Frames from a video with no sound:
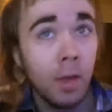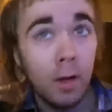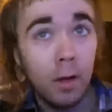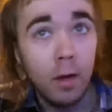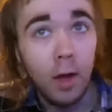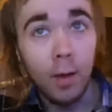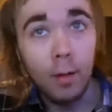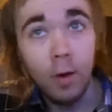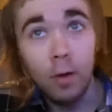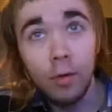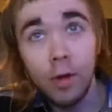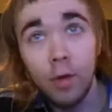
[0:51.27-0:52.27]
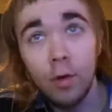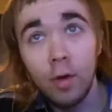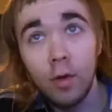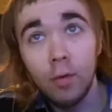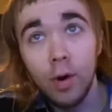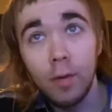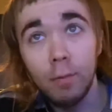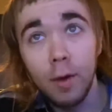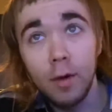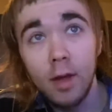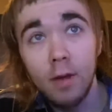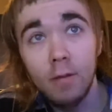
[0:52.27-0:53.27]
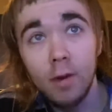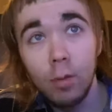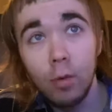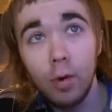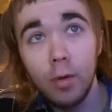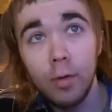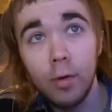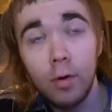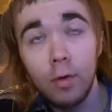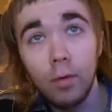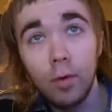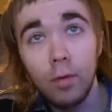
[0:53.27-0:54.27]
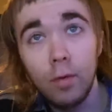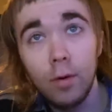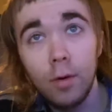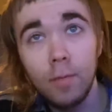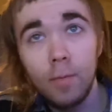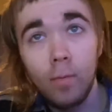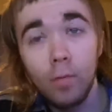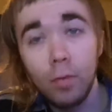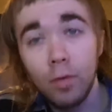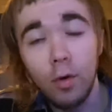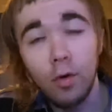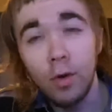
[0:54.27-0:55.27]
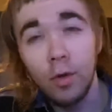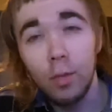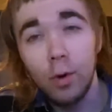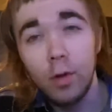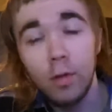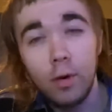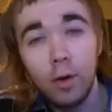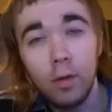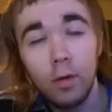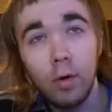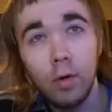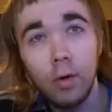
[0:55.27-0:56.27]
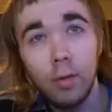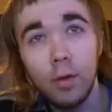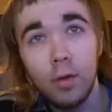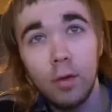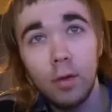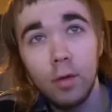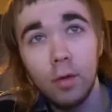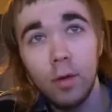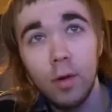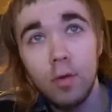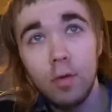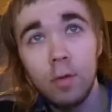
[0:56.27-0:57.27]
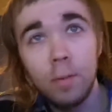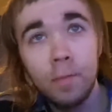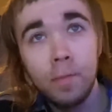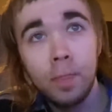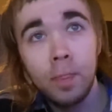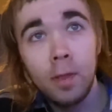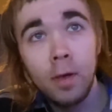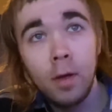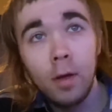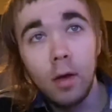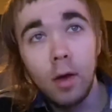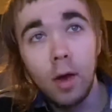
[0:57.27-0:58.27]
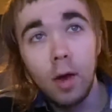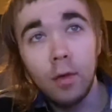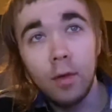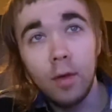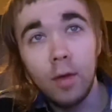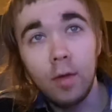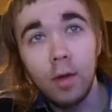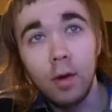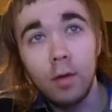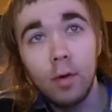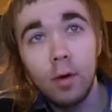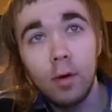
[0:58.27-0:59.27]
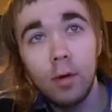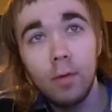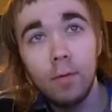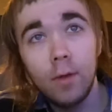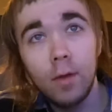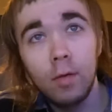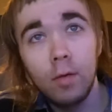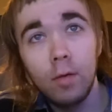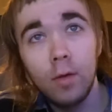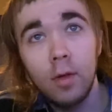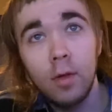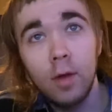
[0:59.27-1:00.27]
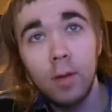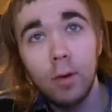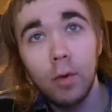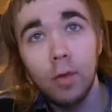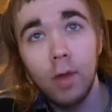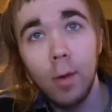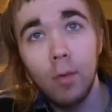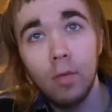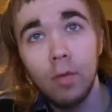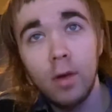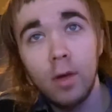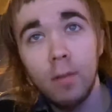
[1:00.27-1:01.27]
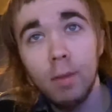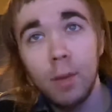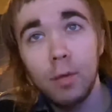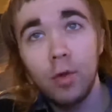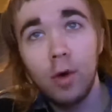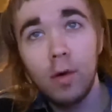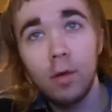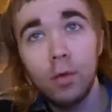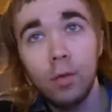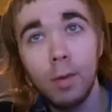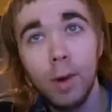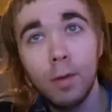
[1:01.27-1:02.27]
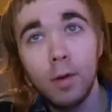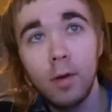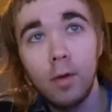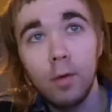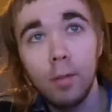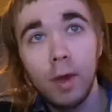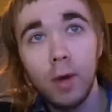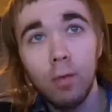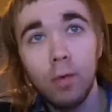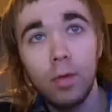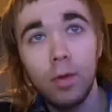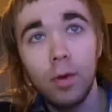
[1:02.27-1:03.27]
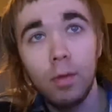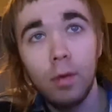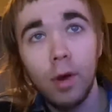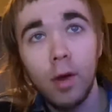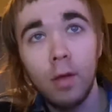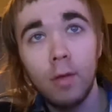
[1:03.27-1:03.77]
lineup at all locations nationwide on Monday, February 3rd, 2020. It's all nationwide, so I guess it already can be in select locations. Uh, says as an alternative to the same old sandwich routine, Papa John's new papadias are made with the brand's